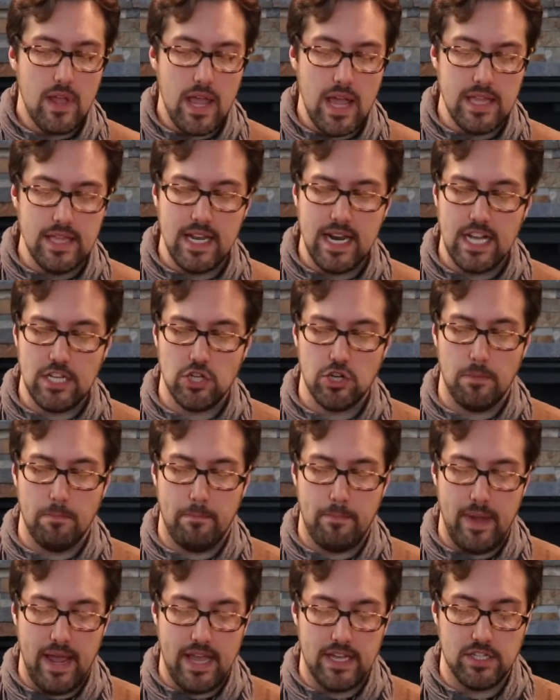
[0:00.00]
And then at your
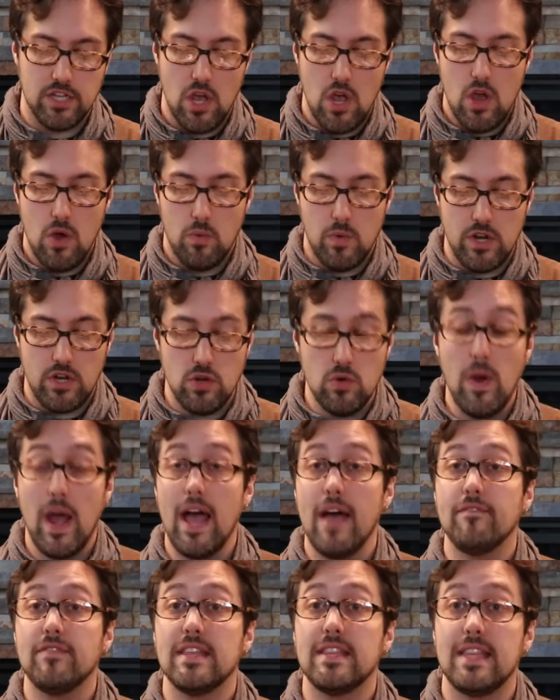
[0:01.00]
base, we do
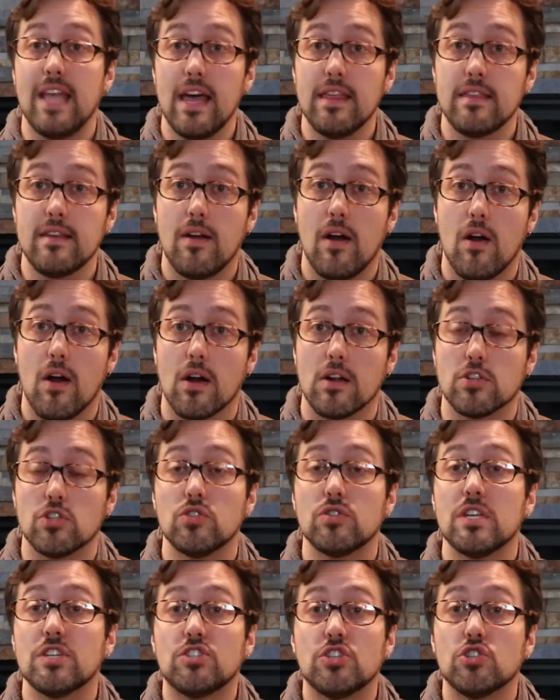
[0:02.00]
have the Death card. So
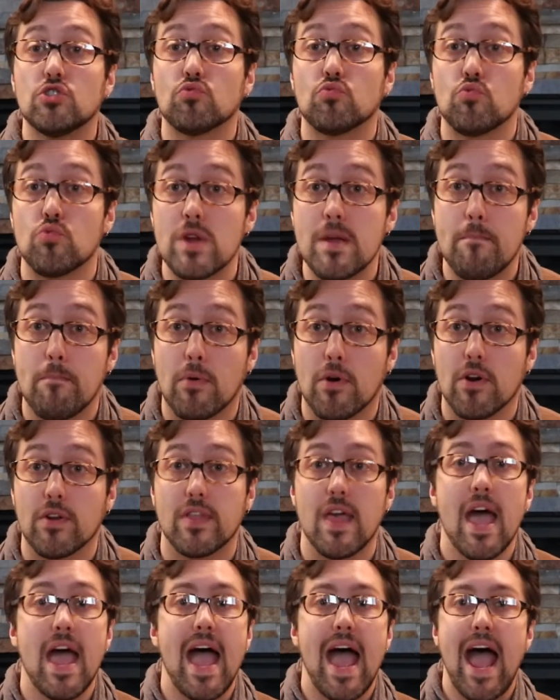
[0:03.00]
this is
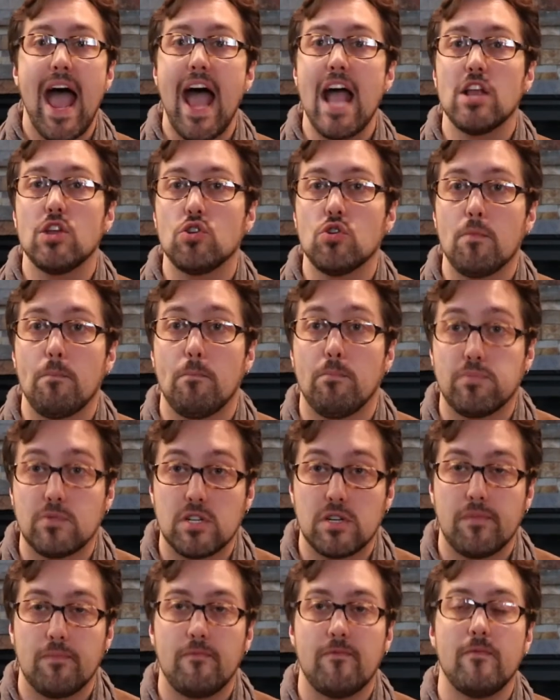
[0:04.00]
rebirth. At your
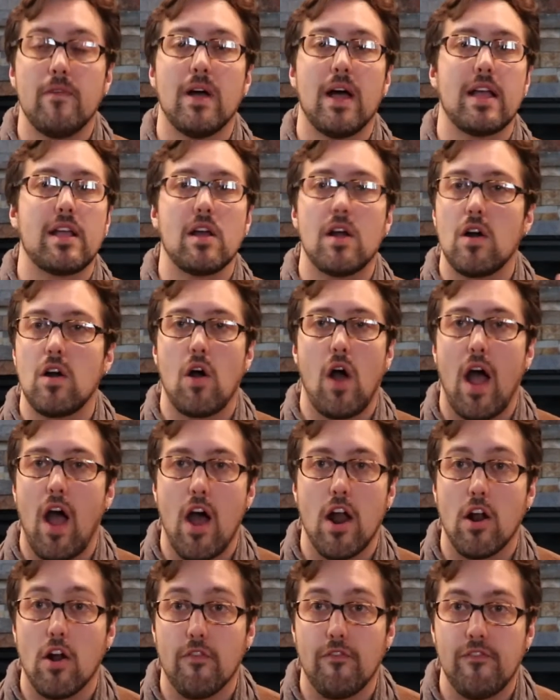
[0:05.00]

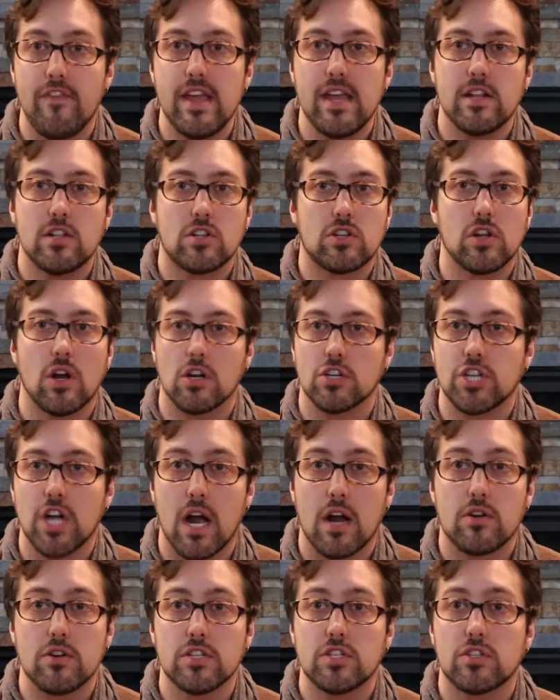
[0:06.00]
at our feet, our
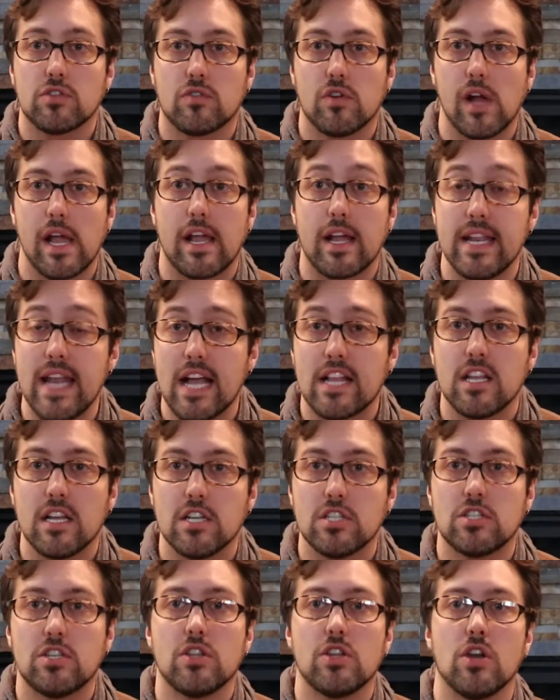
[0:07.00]
chakras, like connecting
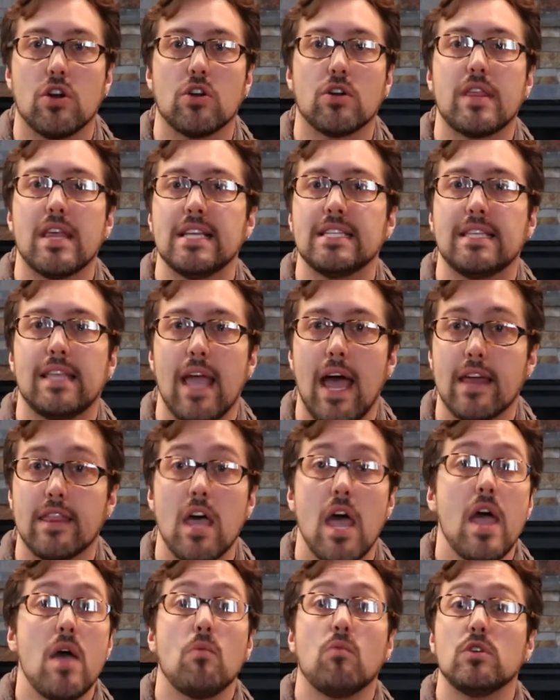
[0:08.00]
us to the earth, is
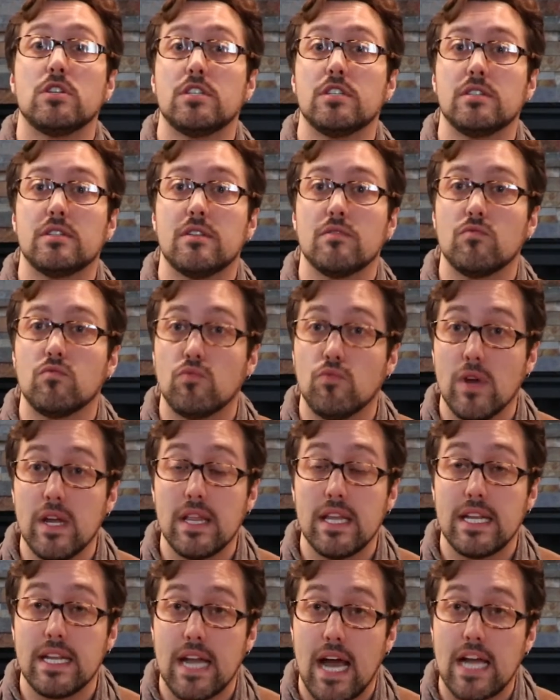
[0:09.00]
death, which is
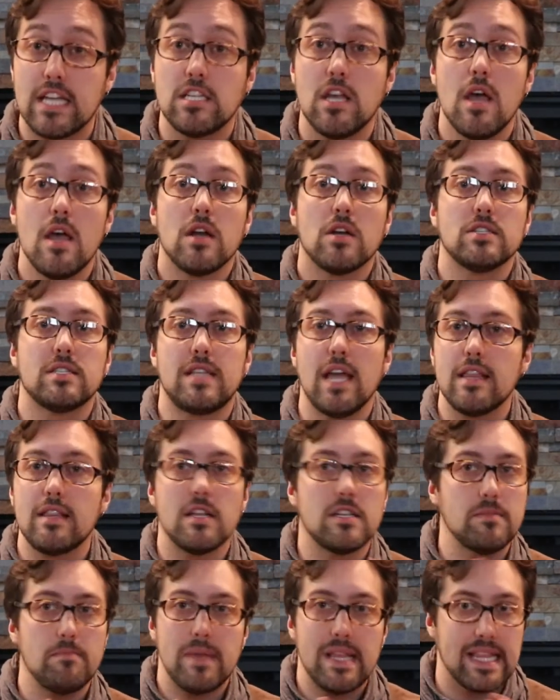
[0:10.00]
really nice, because death
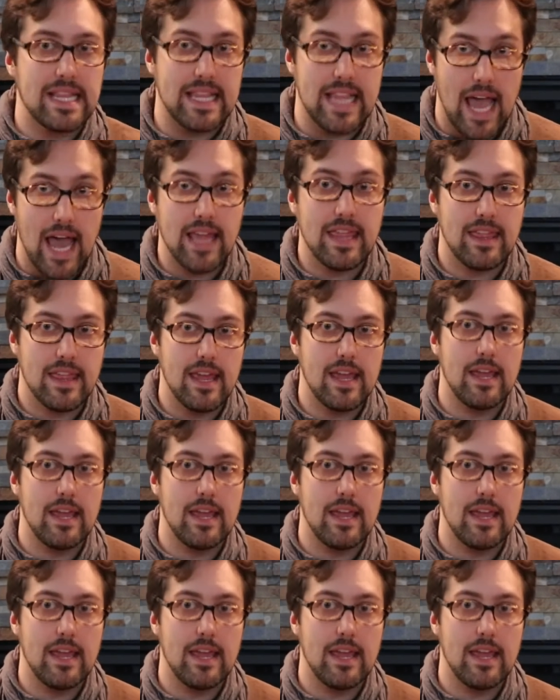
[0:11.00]
doesn't mean death,